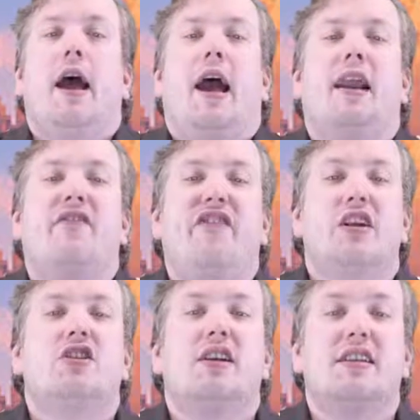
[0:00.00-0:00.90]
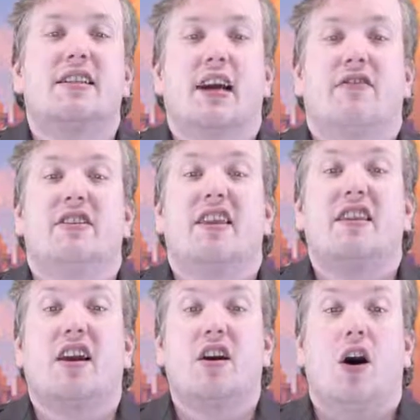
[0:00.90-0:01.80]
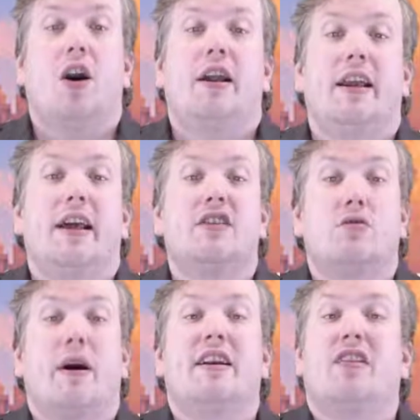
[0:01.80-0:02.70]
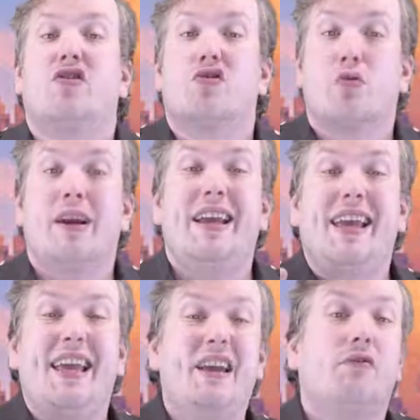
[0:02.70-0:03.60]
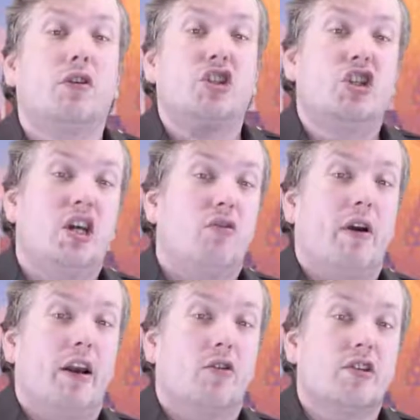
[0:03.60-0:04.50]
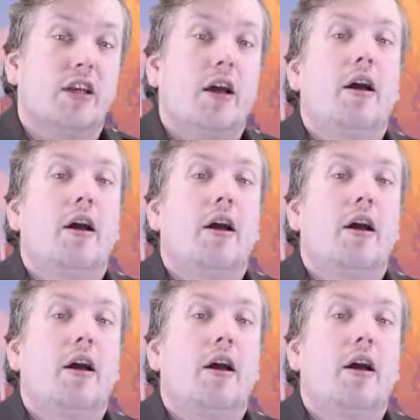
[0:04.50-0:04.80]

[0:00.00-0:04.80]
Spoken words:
and eventually discovers that the Guardian has erected 3 evil generators